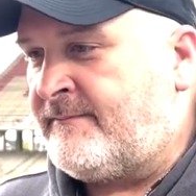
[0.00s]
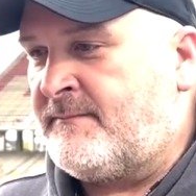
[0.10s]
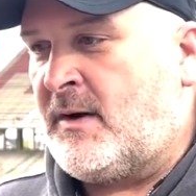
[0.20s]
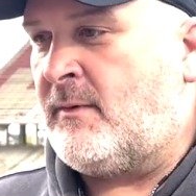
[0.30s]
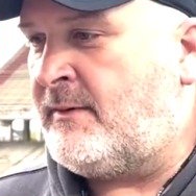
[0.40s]

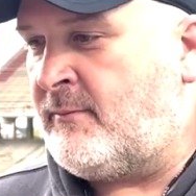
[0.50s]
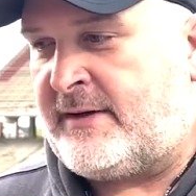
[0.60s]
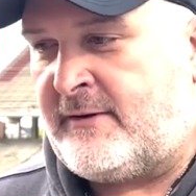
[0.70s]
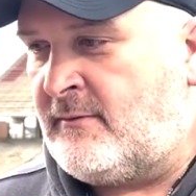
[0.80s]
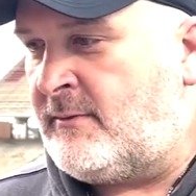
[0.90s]
But we
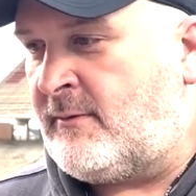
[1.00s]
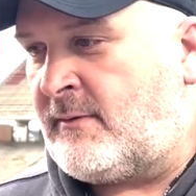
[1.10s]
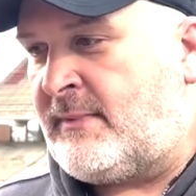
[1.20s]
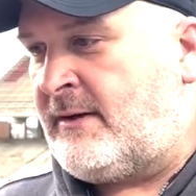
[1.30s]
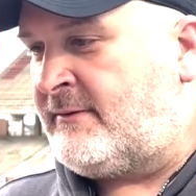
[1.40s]
do. We
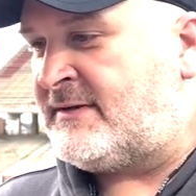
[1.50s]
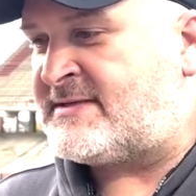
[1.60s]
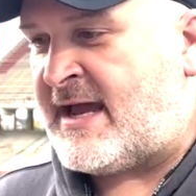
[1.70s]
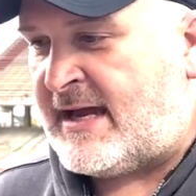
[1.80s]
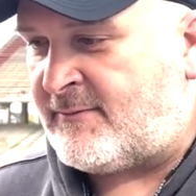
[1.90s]
want to be on the
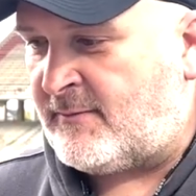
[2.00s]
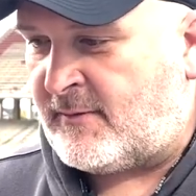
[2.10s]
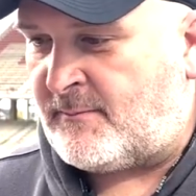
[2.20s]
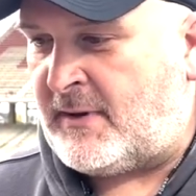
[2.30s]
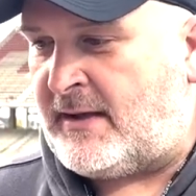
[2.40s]
attack.
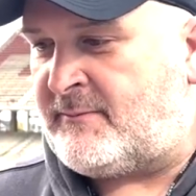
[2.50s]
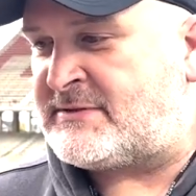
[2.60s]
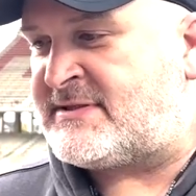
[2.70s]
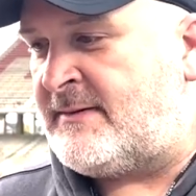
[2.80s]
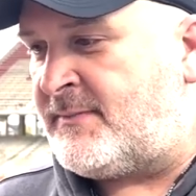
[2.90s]
We want to play
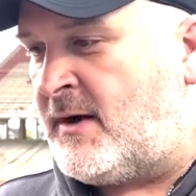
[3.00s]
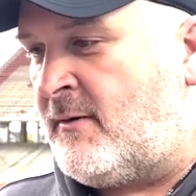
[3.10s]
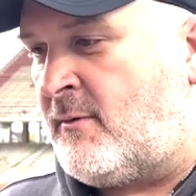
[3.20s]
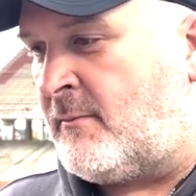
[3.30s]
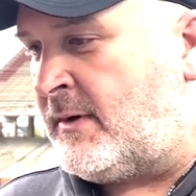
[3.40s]
with
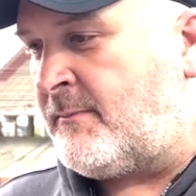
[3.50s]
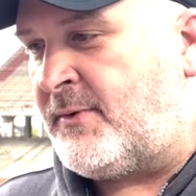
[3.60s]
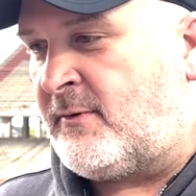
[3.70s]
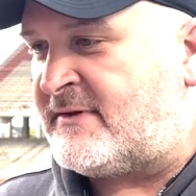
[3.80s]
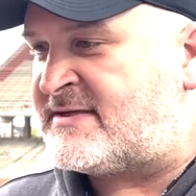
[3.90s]
tempo. We want to be able to
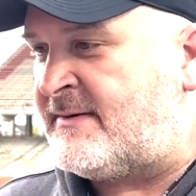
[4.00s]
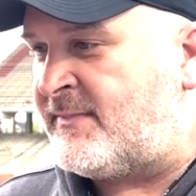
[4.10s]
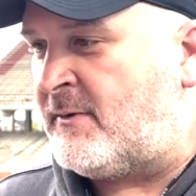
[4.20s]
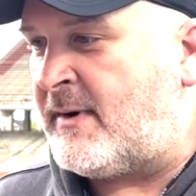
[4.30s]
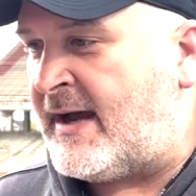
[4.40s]
pull the
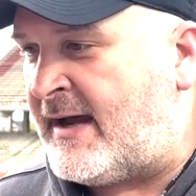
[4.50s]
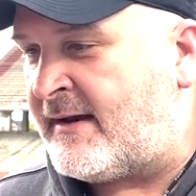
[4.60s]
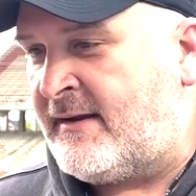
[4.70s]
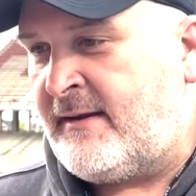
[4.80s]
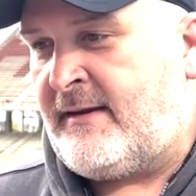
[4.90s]
tempo back.
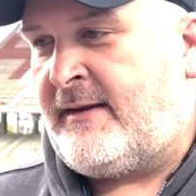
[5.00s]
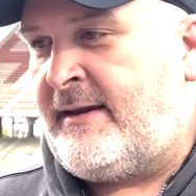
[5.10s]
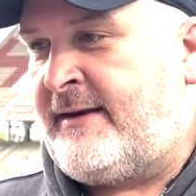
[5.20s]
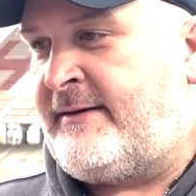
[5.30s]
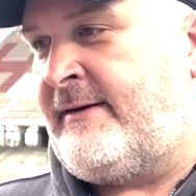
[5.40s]

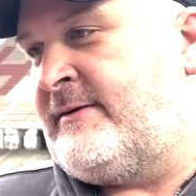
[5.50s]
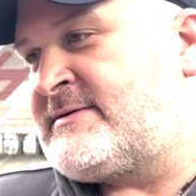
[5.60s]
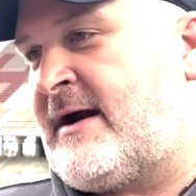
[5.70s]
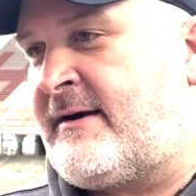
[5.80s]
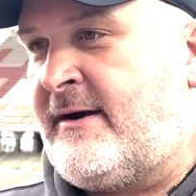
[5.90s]
And, you know,
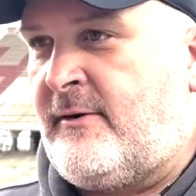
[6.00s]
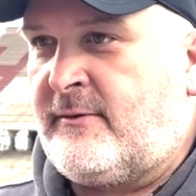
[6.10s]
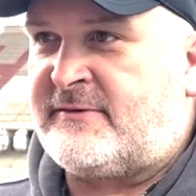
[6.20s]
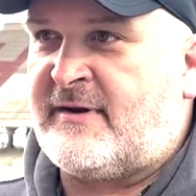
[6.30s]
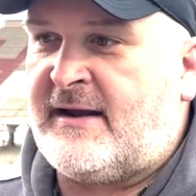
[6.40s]
it's our
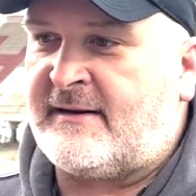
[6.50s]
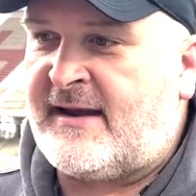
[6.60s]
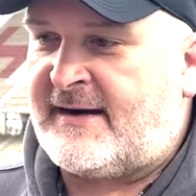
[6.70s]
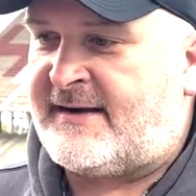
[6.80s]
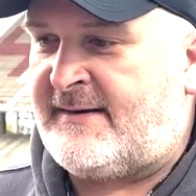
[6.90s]
goal to try to
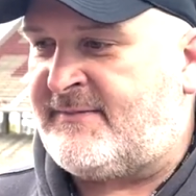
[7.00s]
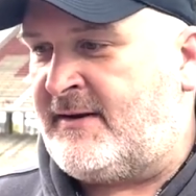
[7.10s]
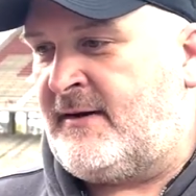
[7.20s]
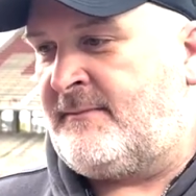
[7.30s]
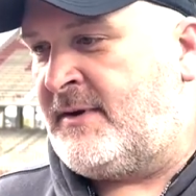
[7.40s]
kind of keep
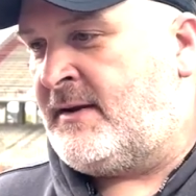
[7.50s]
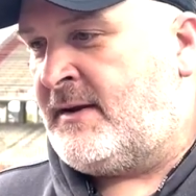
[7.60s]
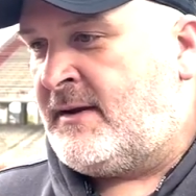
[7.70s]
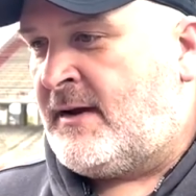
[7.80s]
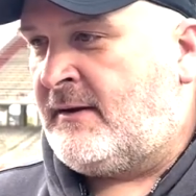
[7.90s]
them
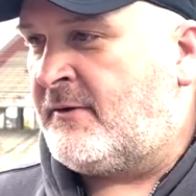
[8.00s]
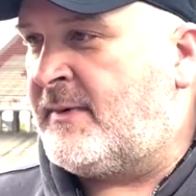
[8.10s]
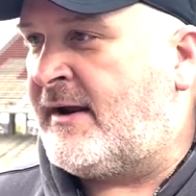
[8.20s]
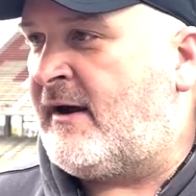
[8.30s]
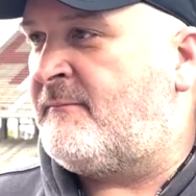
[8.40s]
a little
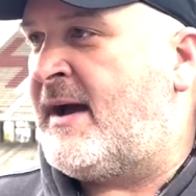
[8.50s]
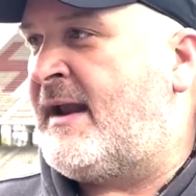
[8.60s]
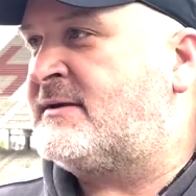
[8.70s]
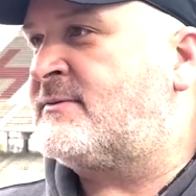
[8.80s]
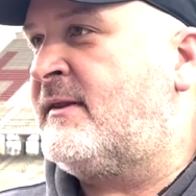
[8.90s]
bit off
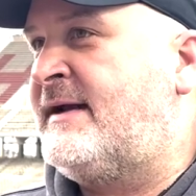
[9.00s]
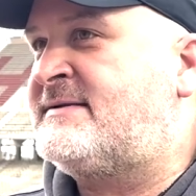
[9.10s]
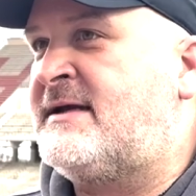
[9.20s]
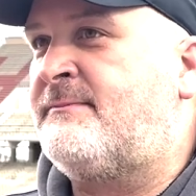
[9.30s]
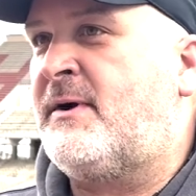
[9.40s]
balance with a
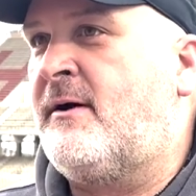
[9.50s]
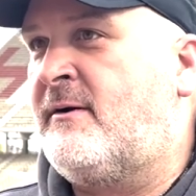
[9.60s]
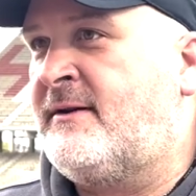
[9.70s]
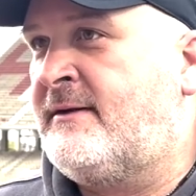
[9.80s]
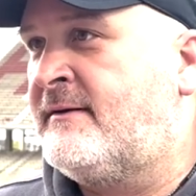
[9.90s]

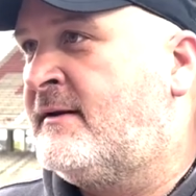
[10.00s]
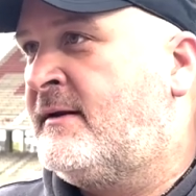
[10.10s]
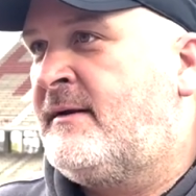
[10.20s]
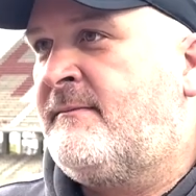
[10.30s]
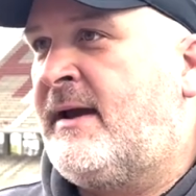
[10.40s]
tempo and then
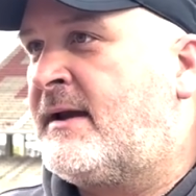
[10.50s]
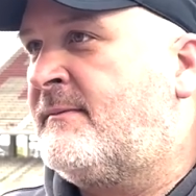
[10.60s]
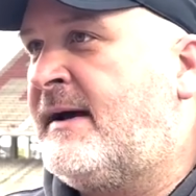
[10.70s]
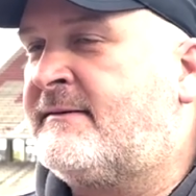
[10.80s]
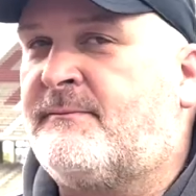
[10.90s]
make
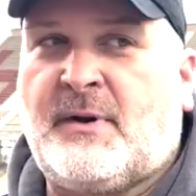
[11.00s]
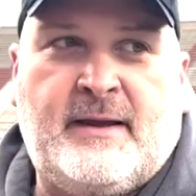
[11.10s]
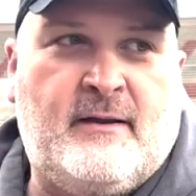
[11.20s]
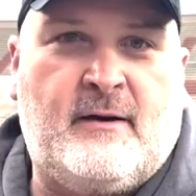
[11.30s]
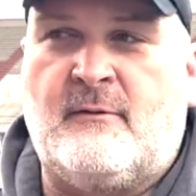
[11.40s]
them have to play
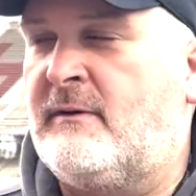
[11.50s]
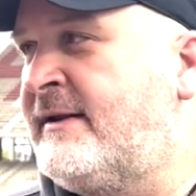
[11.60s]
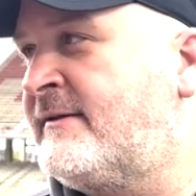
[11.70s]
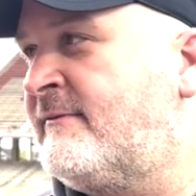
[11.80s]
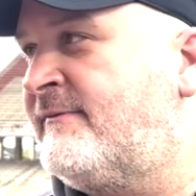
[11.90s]
the whole
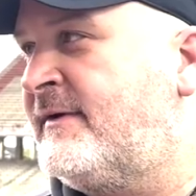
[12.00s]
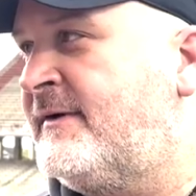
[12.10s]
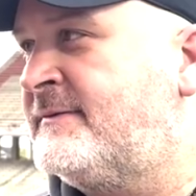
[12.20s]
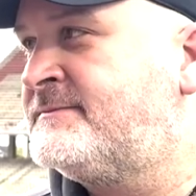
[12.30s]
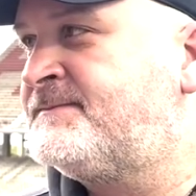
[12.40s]
length of
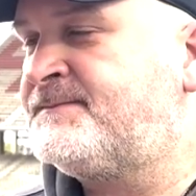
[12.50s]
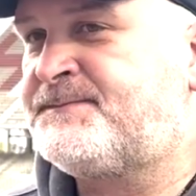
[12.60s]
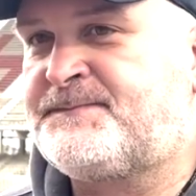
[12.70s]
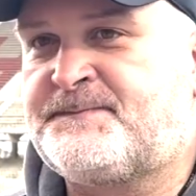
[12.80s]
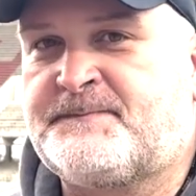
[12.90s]

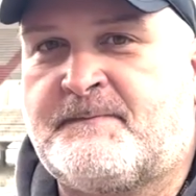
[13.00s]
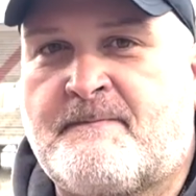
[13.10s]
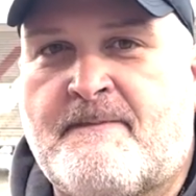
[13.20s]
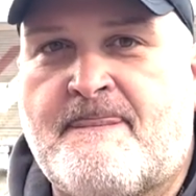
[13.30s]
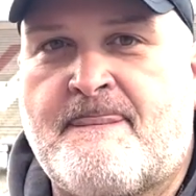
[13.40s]

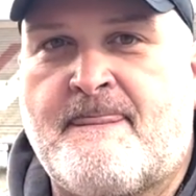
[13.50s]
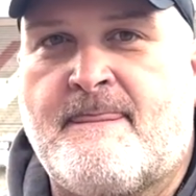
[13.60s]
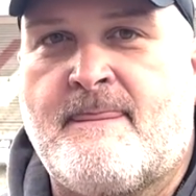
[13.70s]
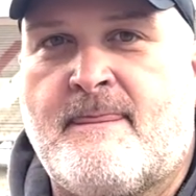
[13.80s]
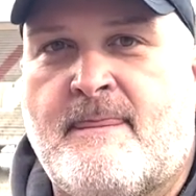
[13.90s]
the
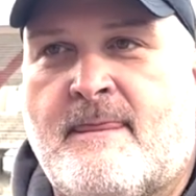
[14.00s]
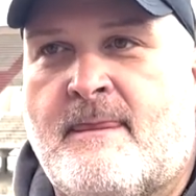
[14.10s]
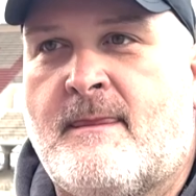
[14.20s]
field.